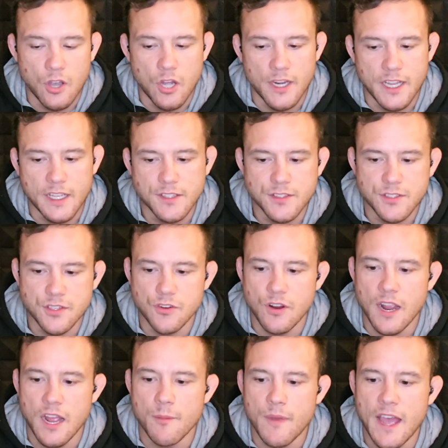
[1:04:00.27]
on
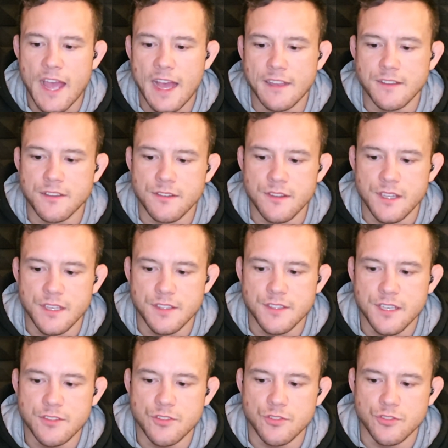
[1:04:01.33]
Instagram at The
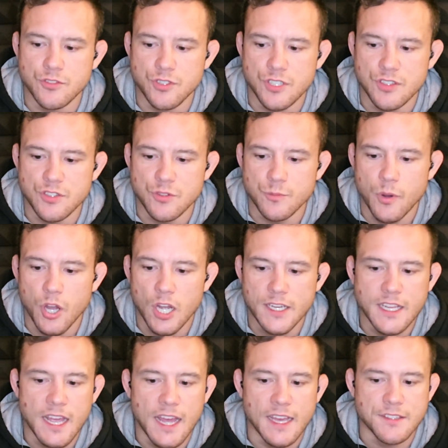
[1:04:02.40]
Essential Jiu-Jitsu
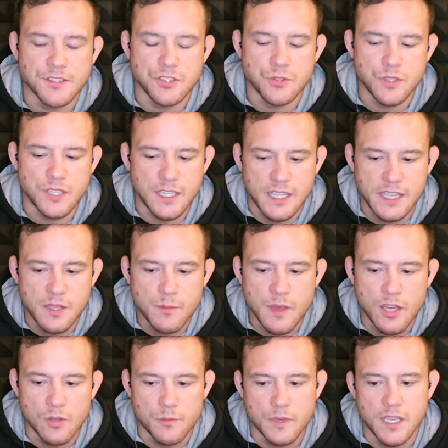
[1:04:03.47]
Podcast. You can
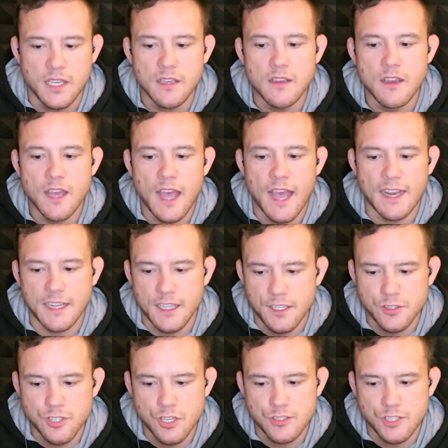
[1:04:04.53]
email me at
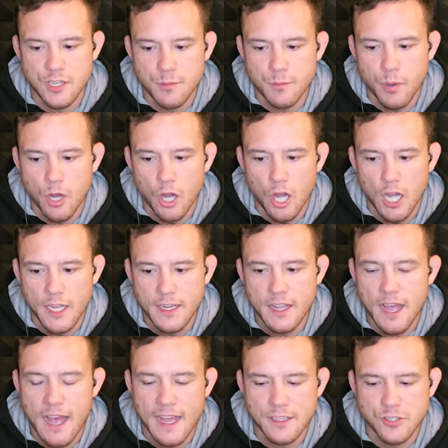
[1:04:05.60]

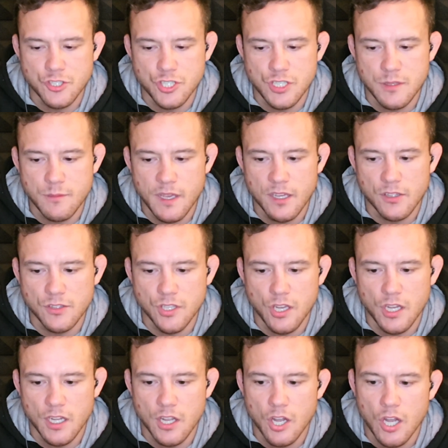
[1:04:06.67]

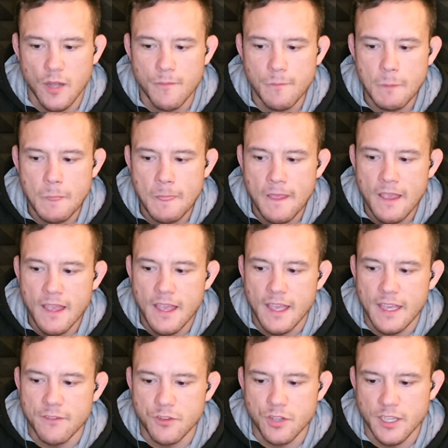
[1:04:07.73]
ejjpod@gmail.com.
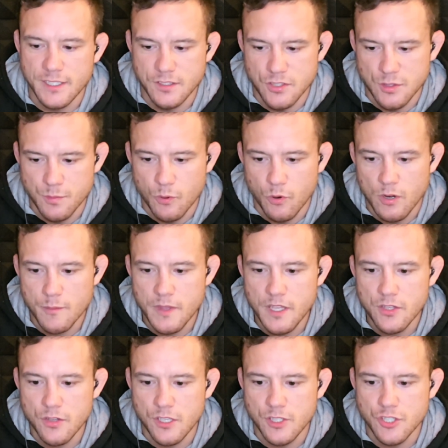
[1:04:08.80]
If you'd like to support me,
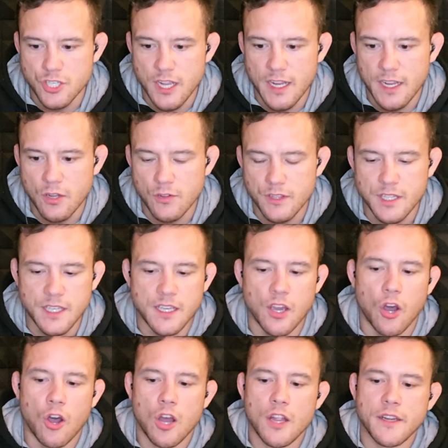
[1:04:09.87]
you can check out the
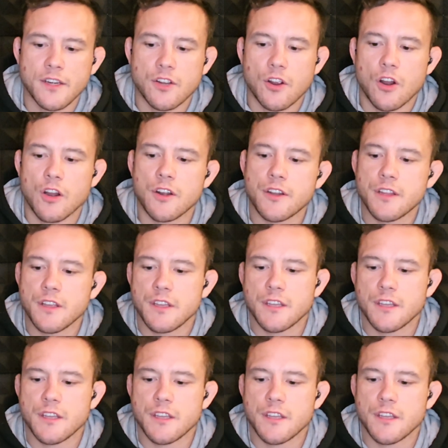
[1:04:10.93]
On Guard